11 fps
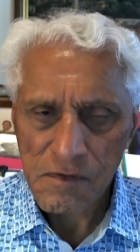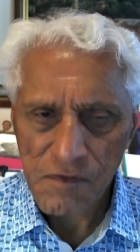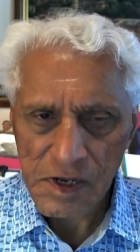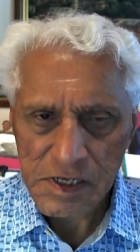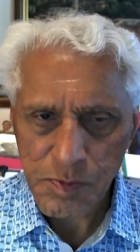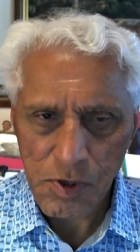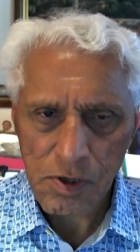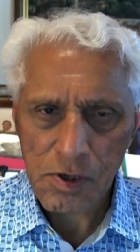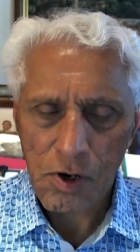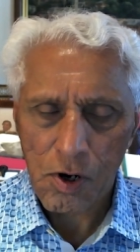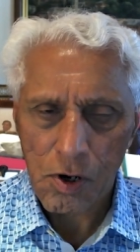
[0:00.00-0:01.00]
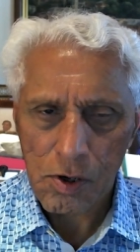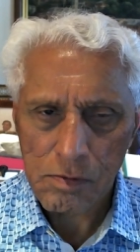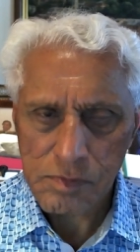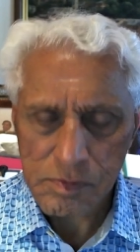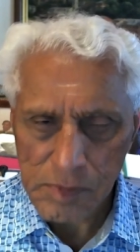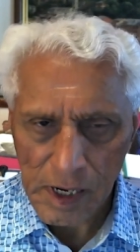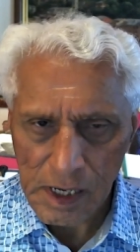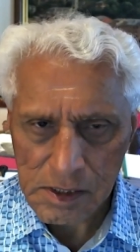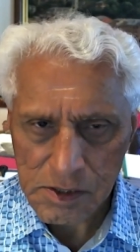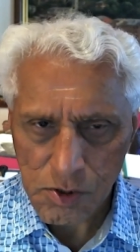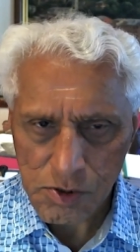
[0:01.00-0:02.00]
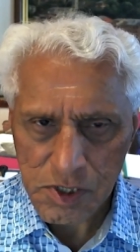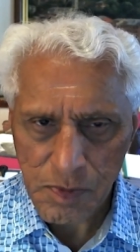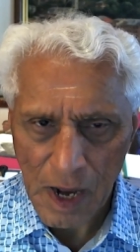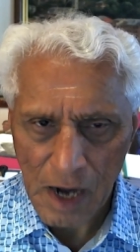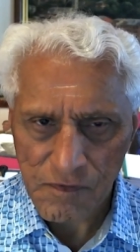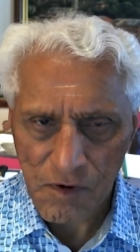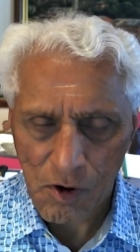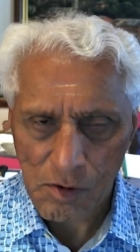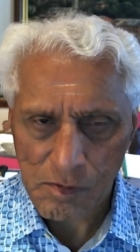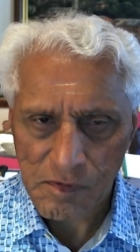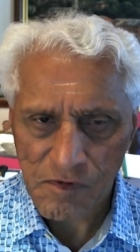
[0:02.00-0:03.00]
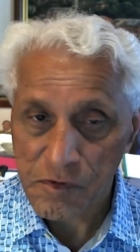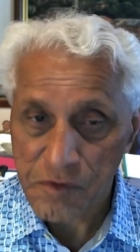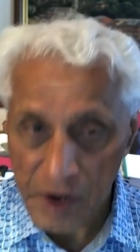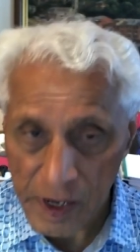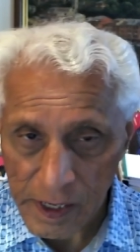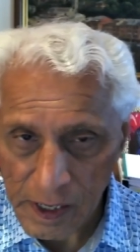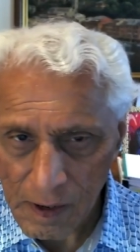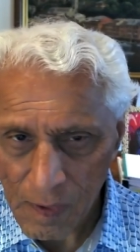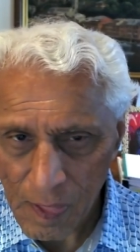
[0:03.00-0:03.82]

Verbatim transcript: Facebook or any other social platform for free,